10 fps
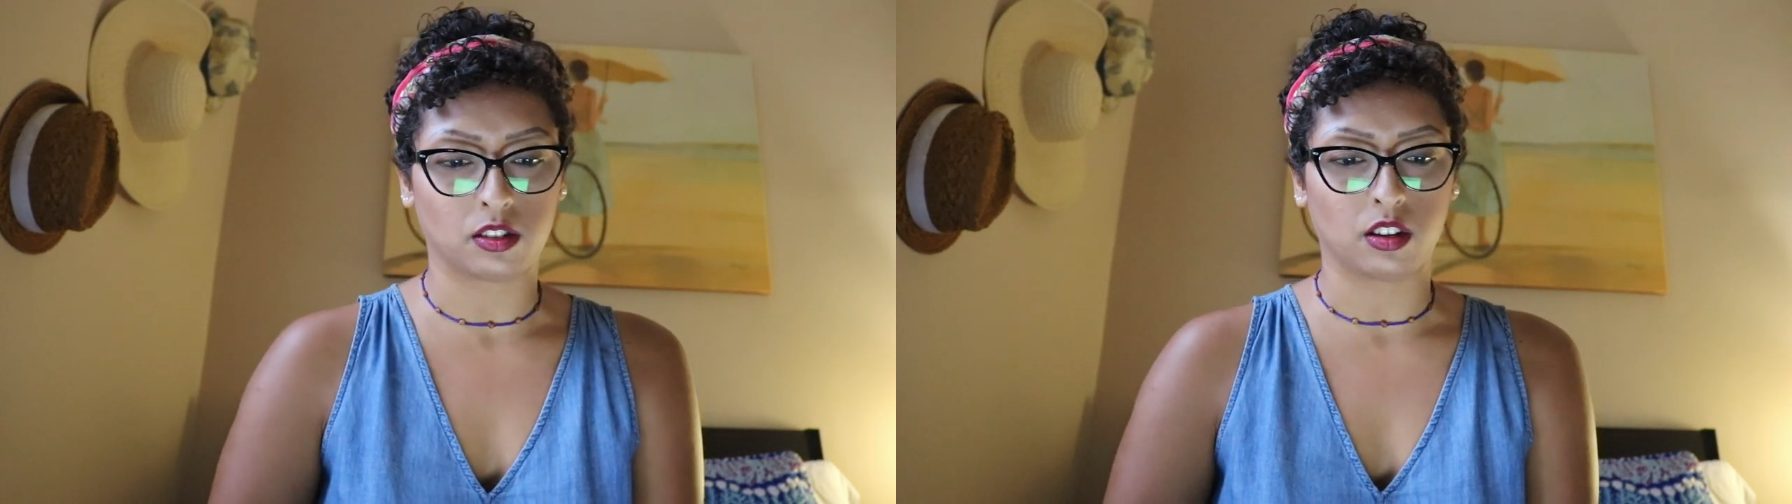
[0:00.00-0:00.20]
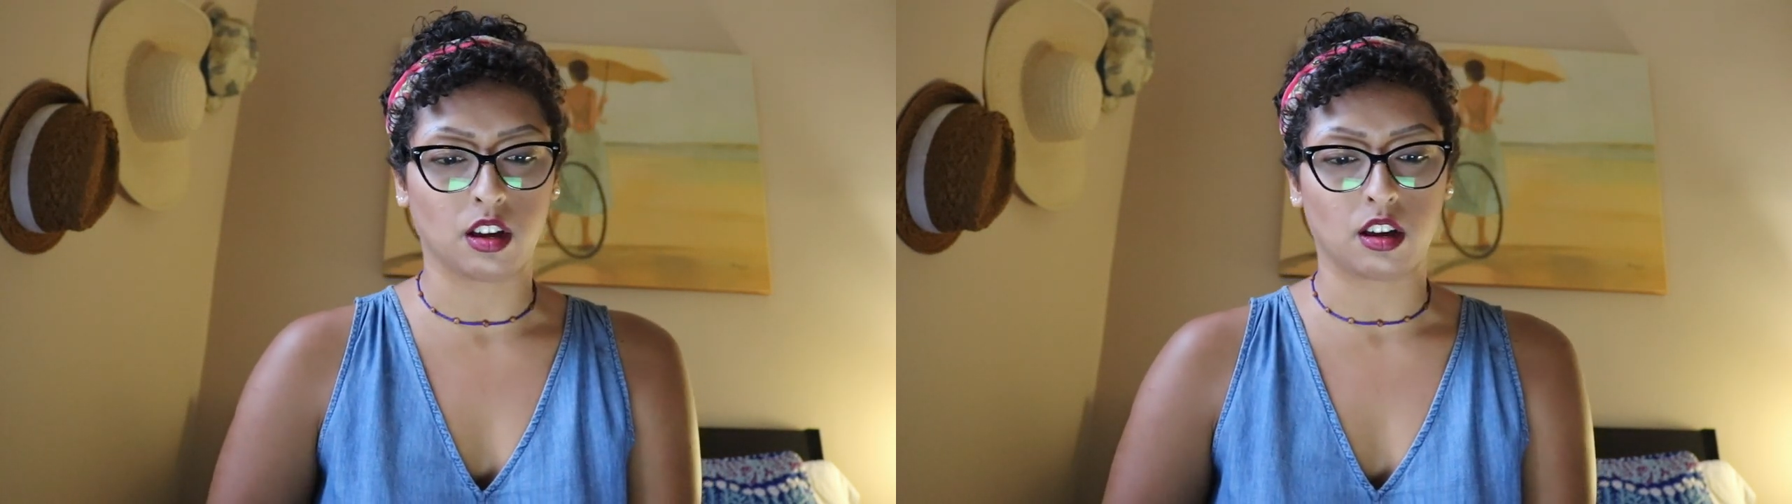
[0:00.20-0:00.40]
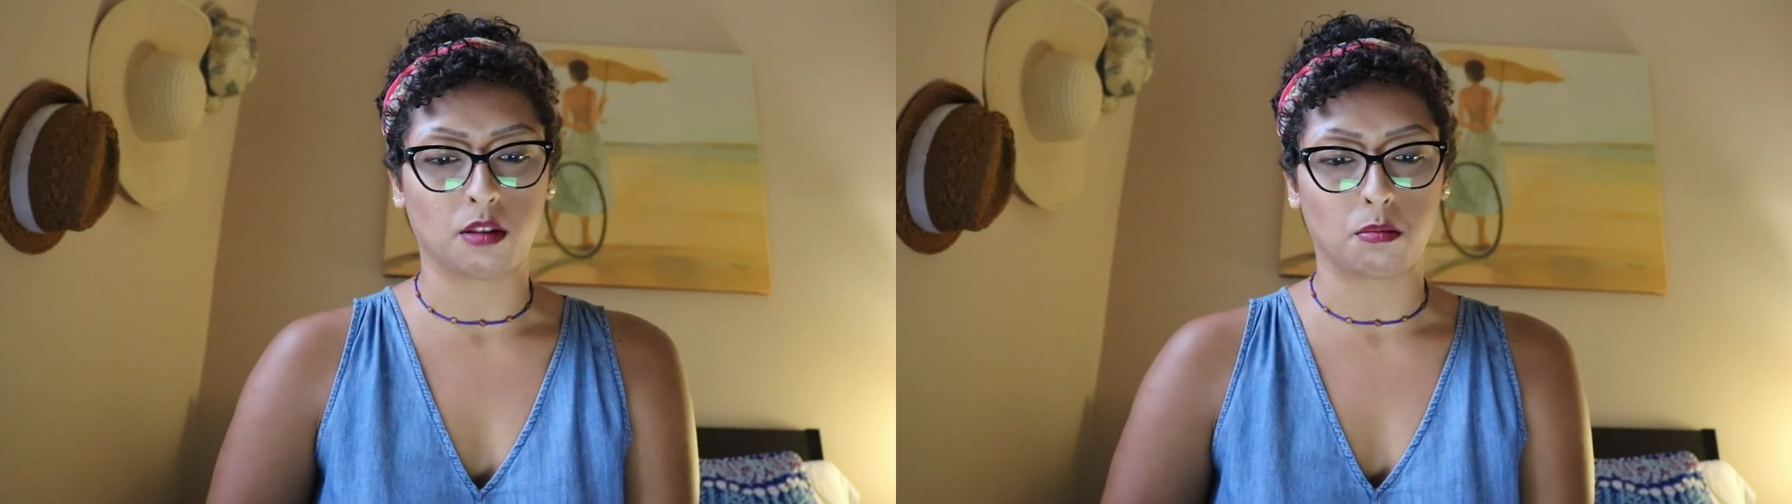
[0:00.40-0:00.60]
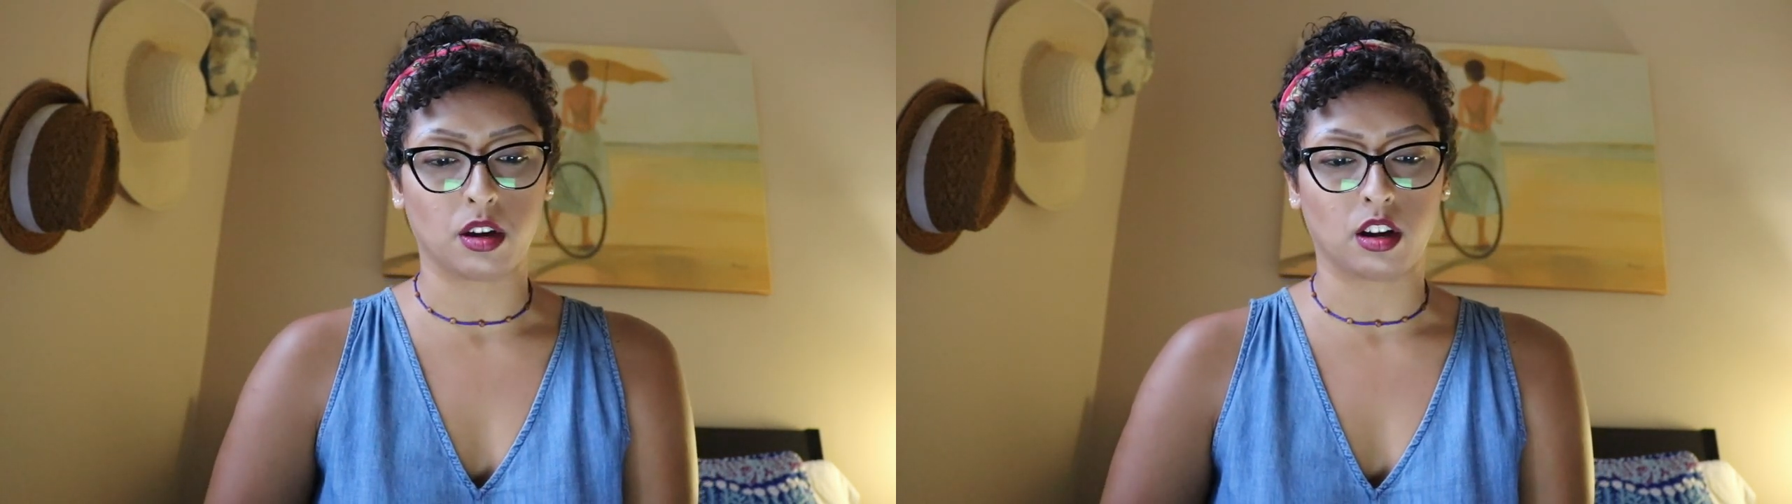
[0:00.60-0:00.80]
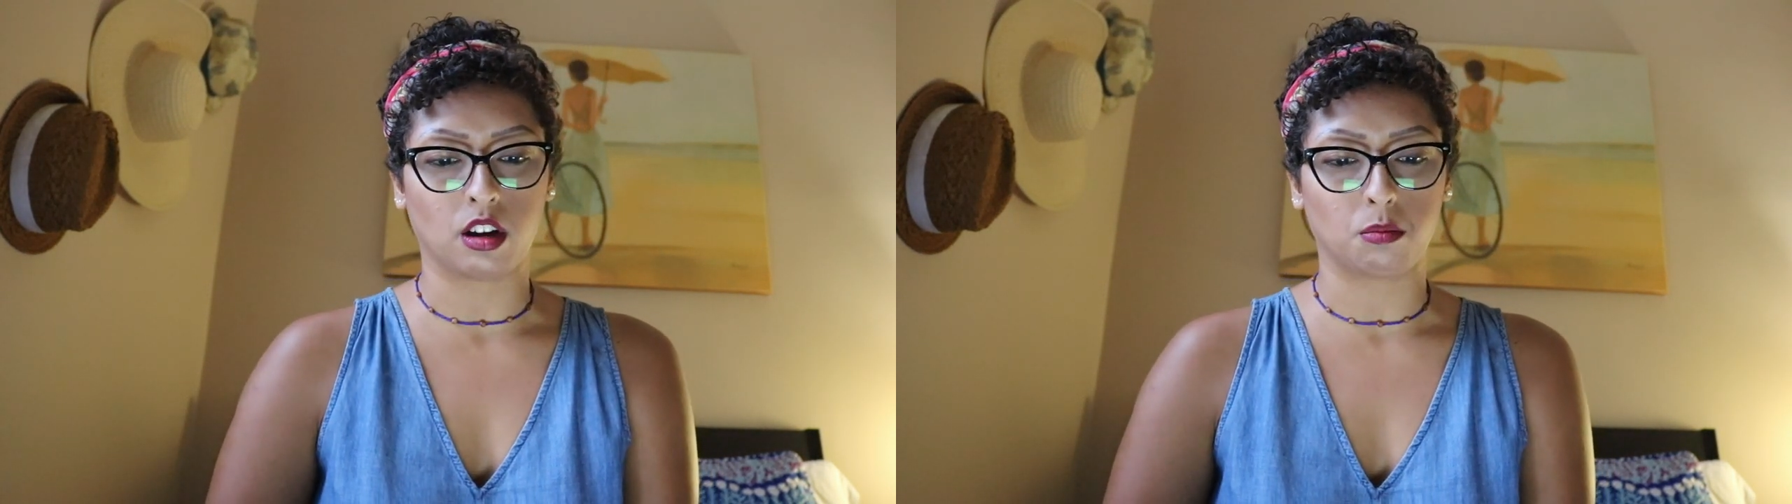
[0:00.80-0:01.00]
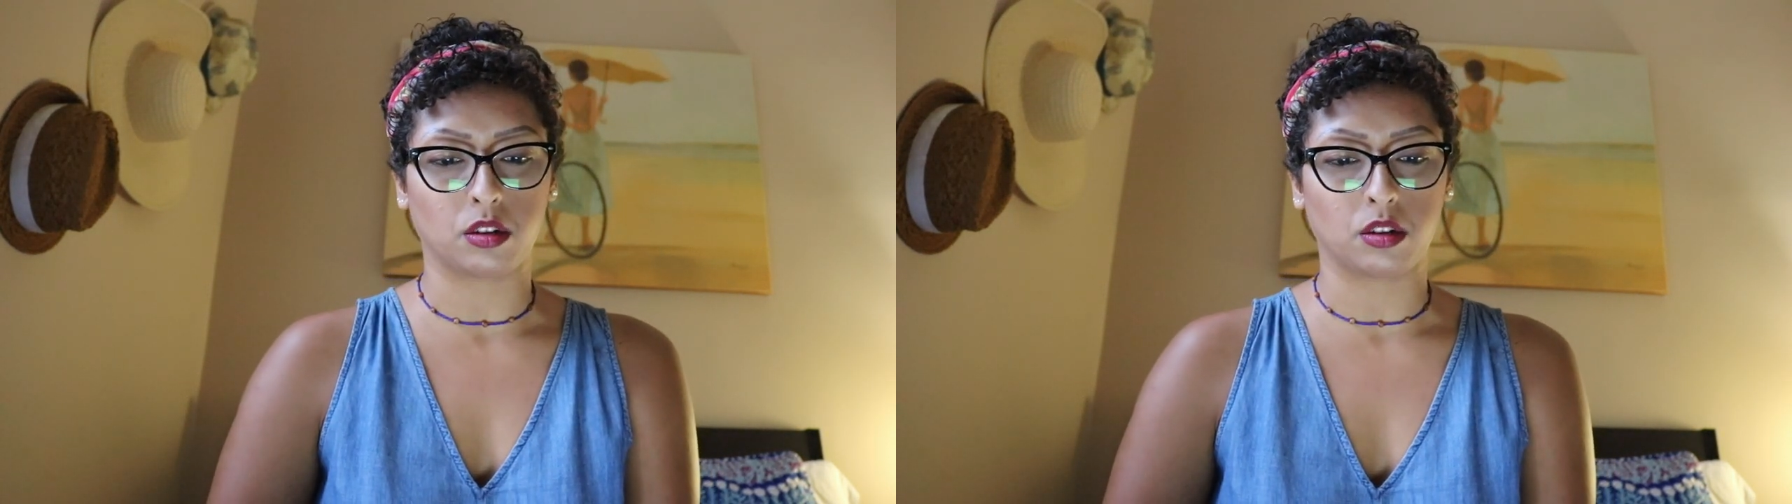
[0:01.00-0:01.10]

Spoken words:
So you can compare